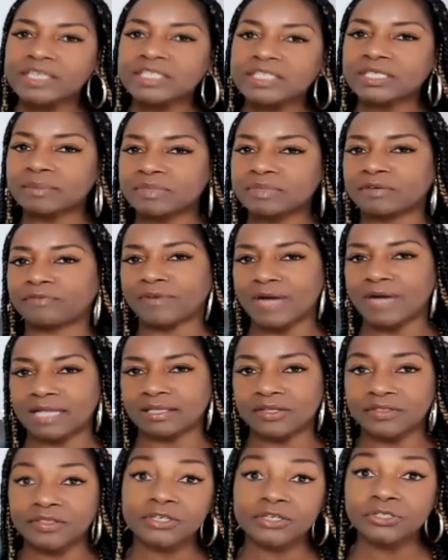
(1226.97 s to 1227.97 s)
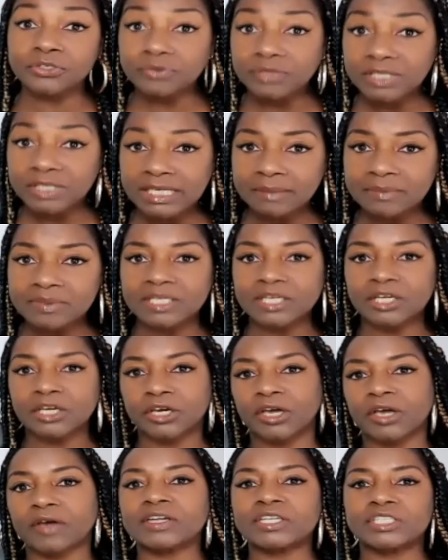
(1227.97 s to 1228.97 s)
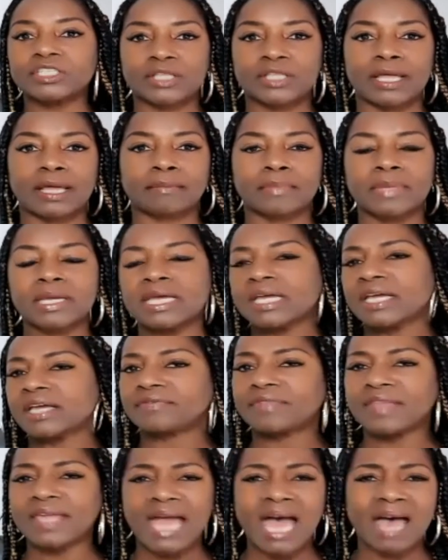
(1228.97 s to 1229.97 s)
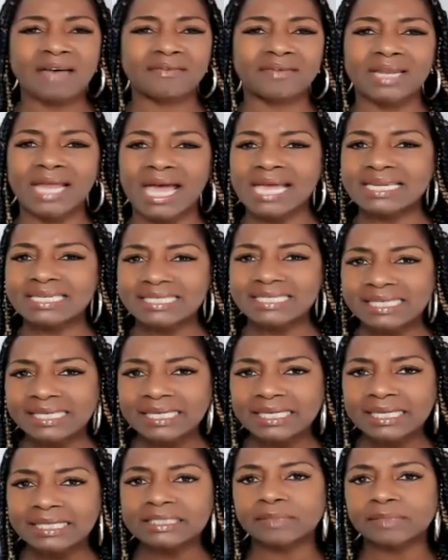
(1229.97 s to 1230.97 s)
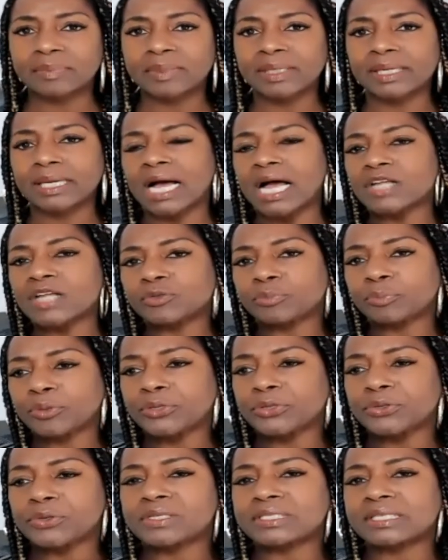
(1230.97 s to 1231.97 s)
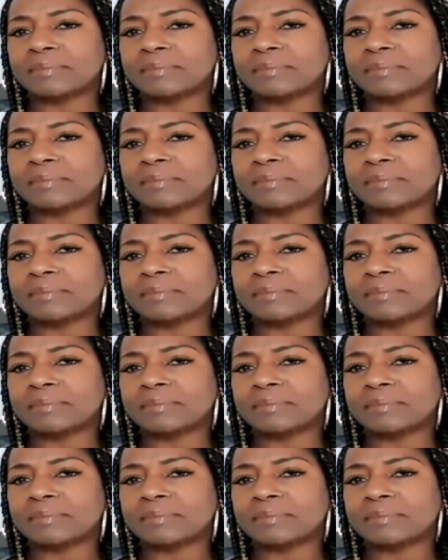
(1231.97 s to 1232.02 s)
them to follow their dreams, encourage them if they have an idea to be entrepreneurs.